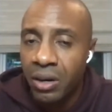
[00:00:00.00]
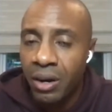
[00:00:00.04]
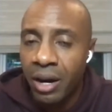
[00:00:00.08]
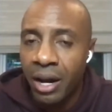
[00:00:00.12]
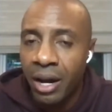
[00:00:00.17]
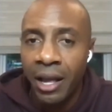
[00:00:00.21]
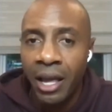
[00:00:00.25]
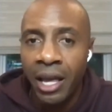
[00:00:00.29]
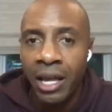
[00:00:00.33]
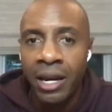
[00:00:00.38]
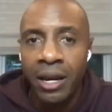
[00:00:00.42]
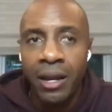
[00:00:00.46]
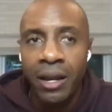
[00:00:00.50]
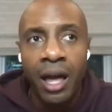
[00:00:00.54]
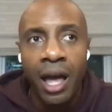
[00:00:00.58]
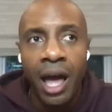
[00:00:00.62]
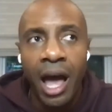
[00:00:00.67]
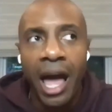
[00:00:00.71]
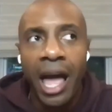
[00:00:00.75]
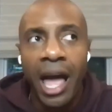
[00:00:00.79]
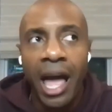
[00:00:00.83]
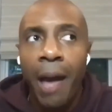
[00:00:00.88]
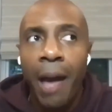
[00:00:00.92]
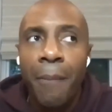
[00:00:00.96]
Right. And
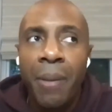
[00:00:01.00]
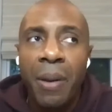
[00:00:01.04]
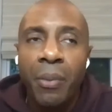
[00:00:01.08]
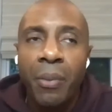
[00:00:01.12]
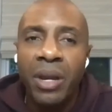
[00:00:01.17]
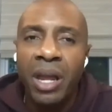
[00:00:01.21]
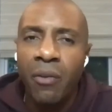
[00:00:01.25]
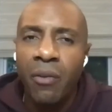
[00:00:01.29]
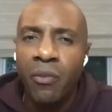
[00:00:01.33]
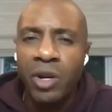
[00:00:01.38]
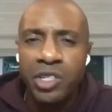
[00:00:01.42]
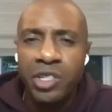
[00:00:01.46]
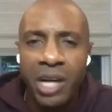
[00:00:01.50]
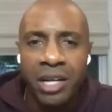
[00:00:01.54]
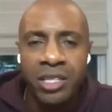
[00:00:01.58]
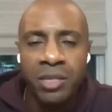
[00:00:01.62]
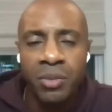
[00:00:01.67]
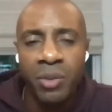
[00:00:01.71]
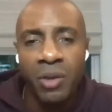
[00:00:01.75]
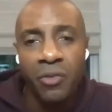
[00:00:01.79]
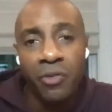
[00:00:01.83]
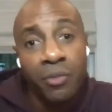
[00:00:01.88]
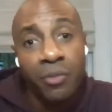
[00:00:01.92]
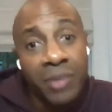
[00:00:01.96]
I have people that reach
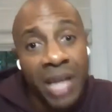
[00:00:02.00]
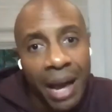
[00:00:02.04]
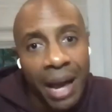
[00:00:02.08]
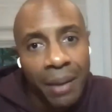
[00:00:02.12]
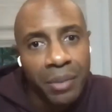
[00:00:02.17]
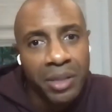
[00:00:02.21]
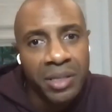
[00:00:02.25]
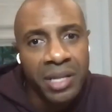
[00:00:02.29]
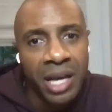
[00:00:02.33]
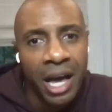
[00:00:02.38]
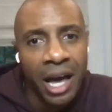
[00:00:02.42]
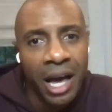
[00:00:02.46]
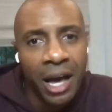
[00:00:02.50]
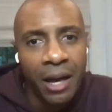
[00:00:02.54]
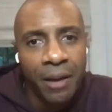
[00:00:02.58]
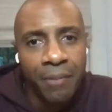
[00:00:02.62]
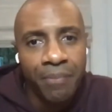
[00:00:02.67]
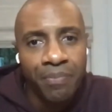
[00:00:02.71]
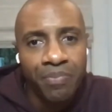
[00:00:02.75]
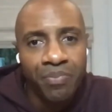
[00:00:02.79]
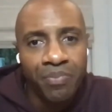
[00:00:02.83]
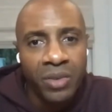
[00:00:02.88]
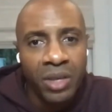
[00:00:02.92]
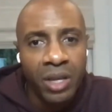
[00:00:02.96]
out to me from time to
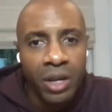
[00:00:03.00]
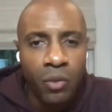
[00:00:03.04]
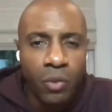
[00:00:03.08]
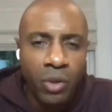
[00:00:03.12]
time,